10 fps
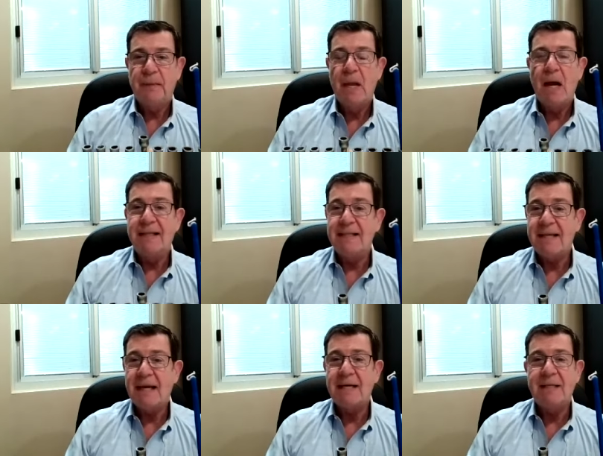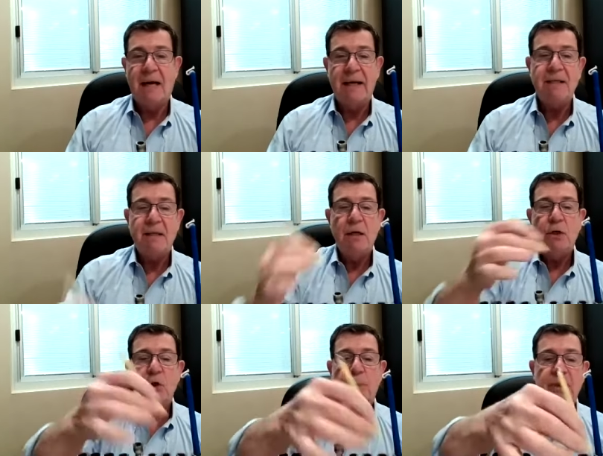On the second night,
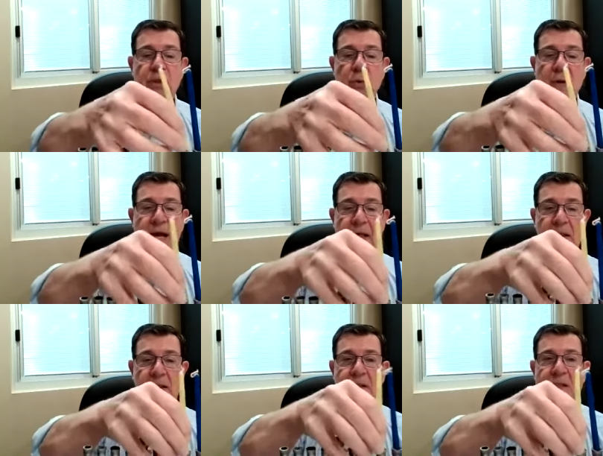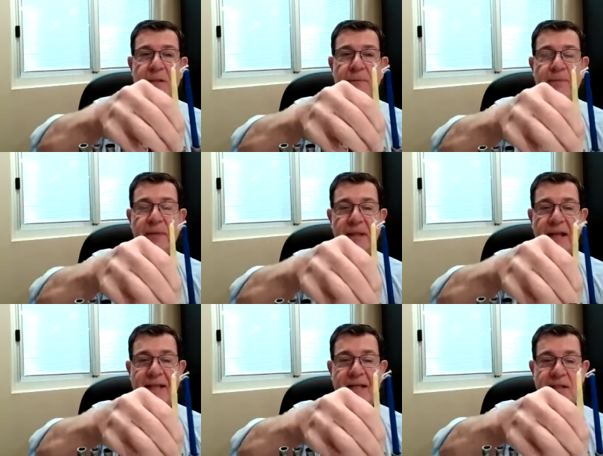you put two candles
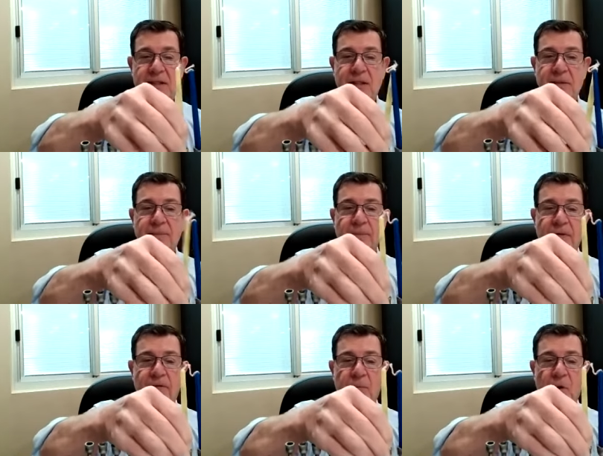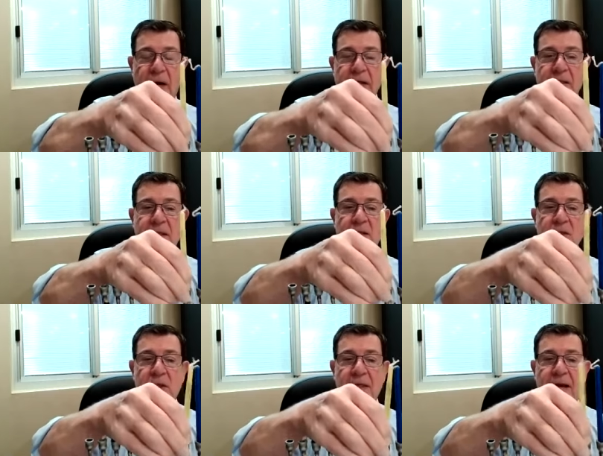like this, from right
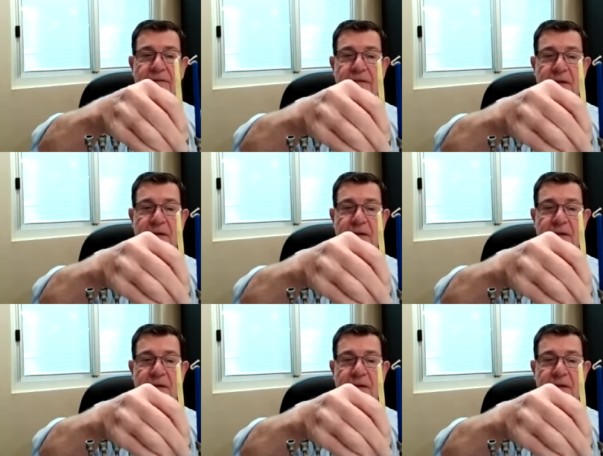to left,